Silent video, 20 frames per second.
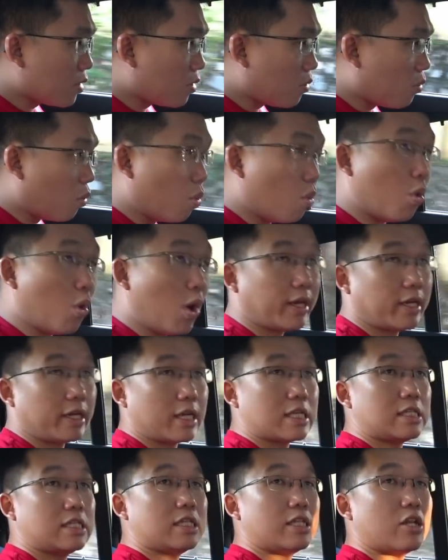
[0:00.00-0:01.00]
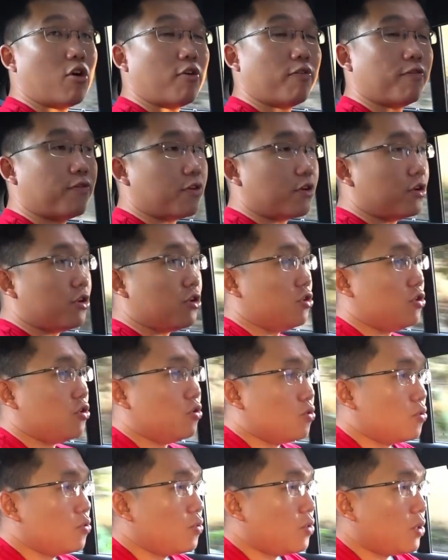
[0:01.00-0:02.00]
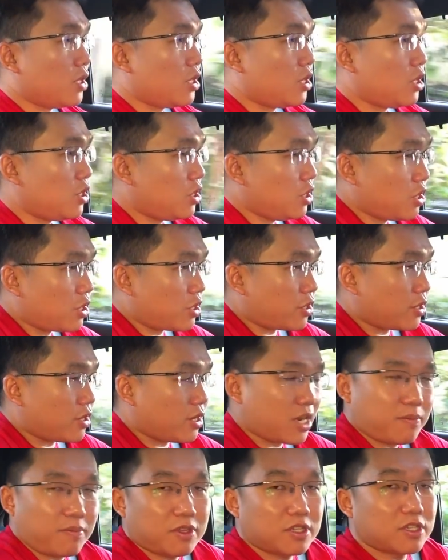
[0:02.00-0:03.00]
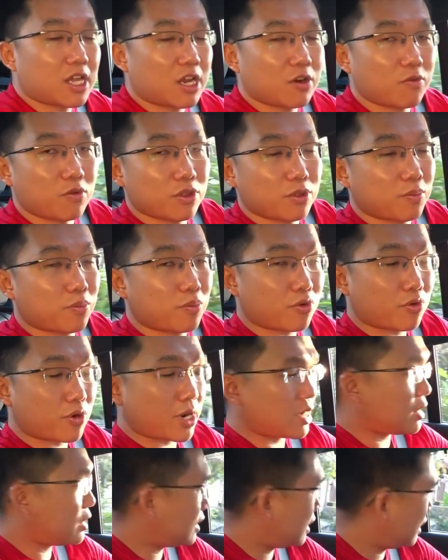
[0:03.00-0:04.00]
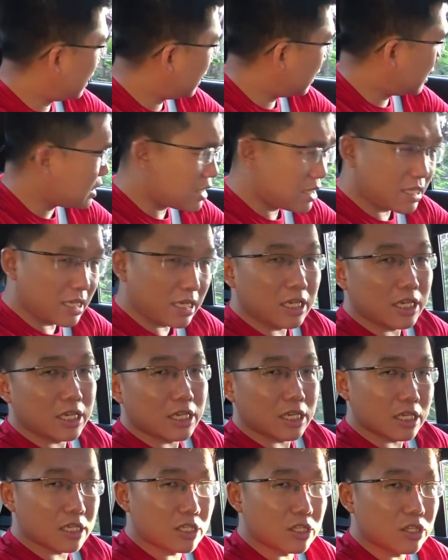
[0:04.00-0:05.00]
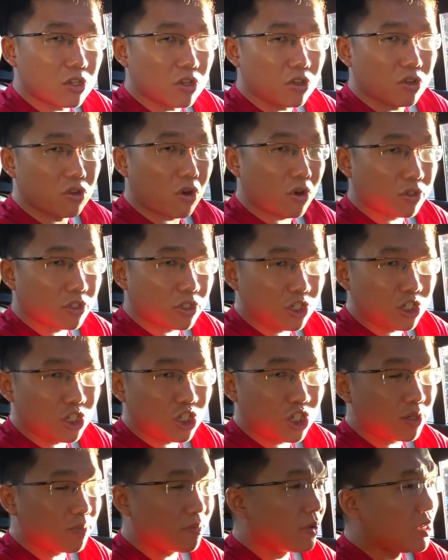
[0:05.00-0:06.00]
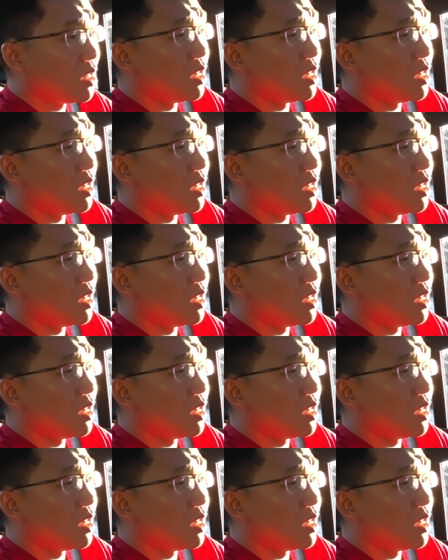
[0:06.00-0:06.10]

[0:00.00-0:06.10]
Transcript: what does it offer you here? Let me start with pricing. This thing is not cheap.